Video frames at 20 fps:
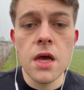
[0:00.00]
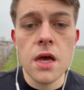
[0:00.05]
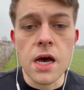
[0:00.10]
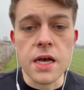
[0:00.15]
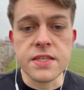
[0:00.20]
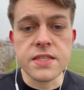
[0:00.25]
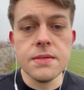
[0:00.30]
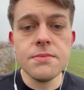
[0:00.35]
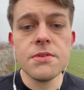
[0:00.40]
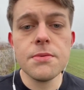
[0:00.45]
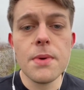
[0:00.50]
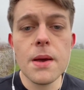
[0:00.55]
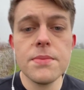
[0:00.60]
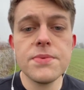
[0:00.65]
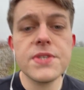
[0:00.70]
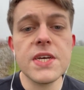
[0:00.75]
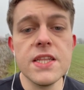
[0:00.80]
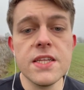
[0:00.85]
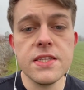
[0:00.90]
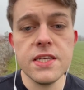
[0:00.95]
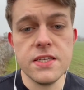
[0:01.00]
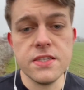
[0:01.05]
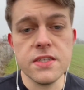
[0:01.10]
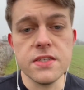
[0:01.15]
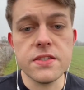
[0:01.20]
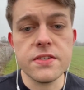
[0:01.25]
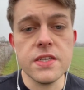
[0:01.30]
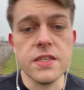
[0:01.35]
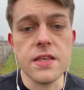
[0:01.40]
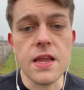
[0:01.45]
I seem to be able to get the
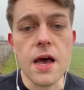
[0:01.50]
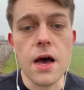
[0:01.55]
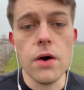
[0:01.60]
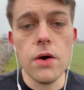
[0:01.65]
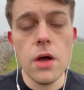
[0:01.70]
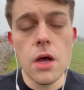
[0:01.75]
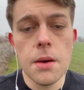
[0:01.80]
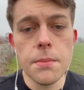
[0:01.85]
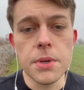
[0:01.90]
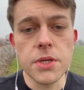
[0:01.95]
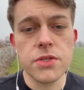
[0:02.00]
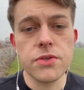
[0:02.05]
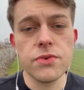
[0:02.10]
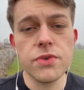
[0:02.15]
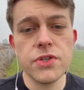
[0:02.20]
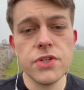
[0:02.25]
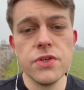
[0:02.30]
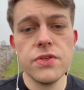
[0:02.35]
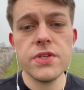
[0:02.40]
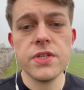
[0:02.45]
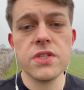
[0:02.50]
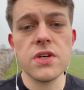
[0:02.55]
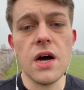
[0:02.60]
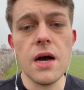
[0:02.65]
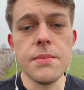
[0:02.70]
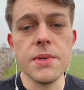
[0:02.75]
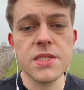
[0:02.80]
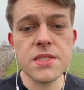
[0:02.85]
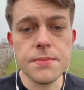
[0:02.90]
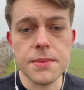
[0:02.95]
distance in now, but to reduce the
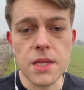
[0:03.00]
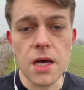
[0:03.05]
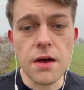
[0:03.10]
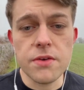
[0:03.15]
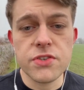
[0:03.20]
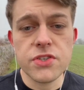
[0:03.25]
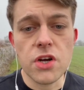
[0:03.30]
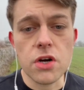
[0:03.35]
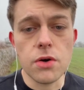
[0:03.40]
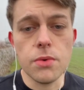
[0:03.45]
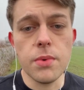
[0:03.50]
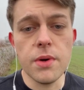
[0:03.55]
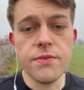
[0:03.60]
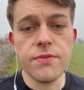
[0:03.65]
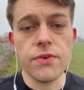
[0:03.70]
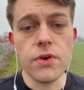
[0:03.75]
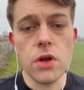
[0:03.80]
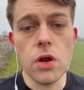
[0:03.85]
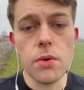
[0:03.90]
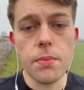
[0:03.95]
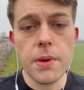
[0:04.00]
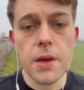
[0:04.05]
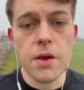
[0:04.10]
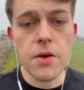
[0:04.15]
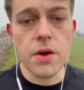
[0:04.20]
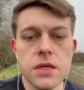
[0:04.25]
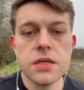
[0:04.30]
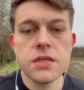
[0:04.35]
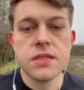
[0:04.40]
time is something that I've struggled with for a long period.